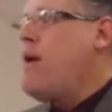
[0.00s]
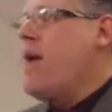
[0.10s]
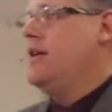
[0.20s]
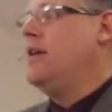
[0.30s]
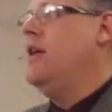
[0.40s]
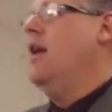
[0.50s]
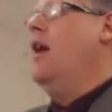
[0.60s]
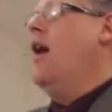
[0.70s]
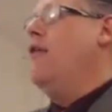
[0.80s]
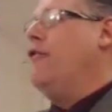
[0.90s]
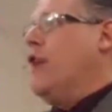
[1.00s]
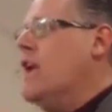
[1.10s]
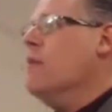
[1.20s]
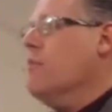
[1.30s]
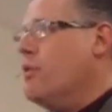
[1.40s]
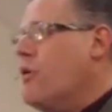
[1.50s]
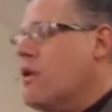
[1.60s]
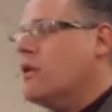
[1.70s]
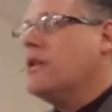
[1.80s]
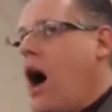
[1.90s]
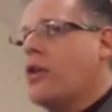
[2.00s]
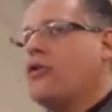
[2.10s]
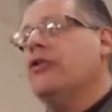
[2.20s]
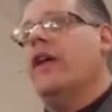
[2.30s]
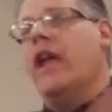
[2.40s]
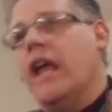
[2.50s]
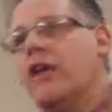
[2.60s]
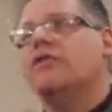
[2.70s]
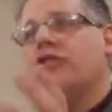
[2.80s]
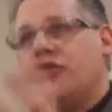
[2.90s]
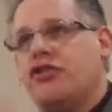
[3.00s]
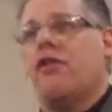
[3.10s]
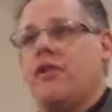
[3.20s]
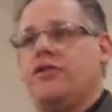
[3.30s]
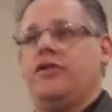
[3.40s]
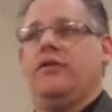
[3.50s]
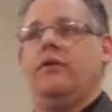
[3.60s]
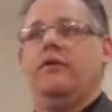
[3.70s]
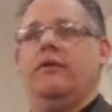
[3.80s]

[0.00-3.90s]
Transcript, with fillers: bit of impure doctrine that enters a church